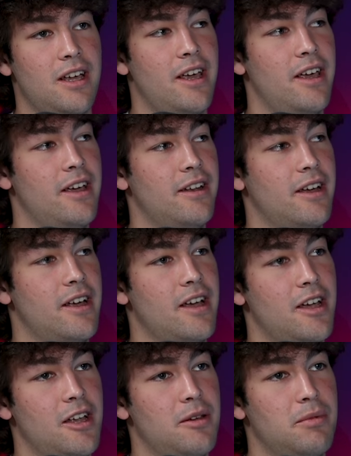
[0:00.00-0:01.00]
and I
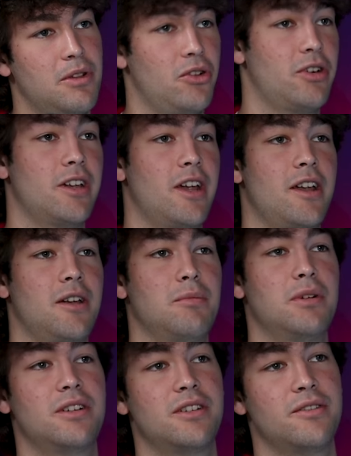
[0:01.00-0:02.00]
had been looking at a
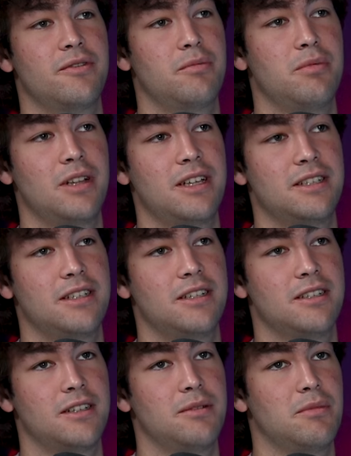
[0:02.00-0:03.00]
bunch of
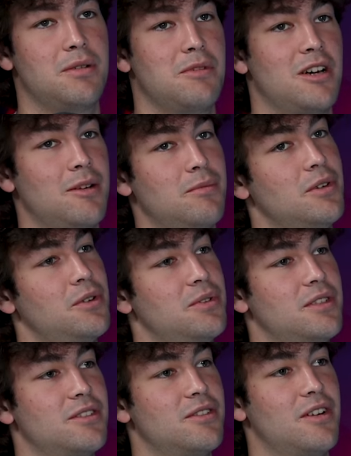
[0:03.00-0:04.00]
places, and my mom
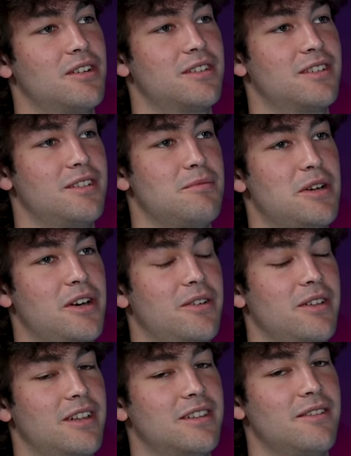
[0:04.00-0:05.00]
always talked
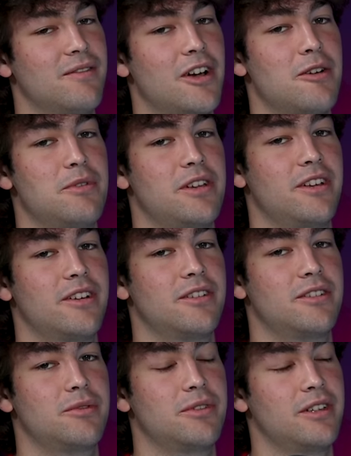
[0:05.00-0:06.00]
about like the environment here,
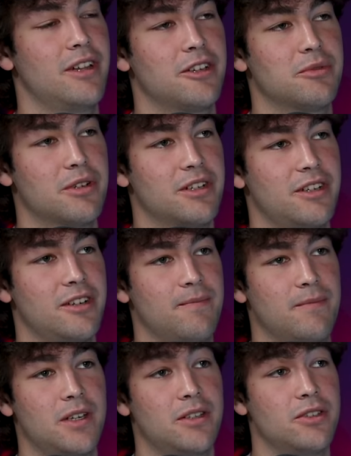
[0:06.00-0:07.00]
and she really liked working
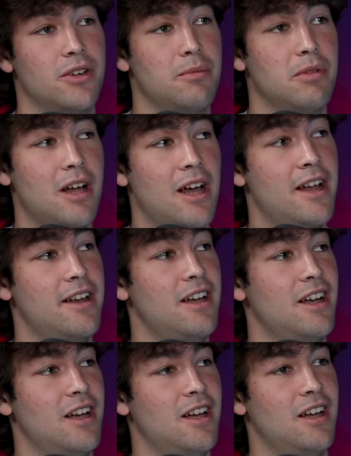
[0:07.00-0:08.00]
here. And so I applied,
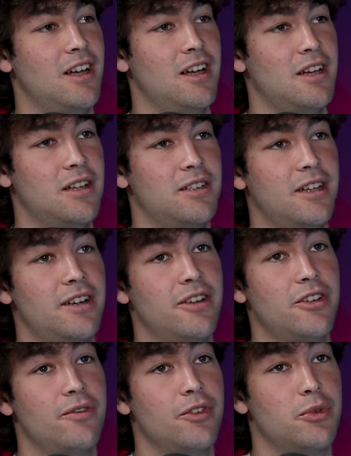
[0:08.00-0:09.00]
did an
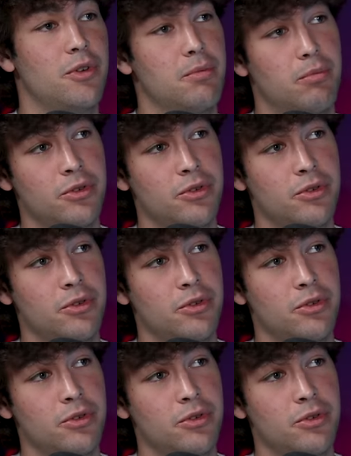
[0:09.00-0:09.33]
interview with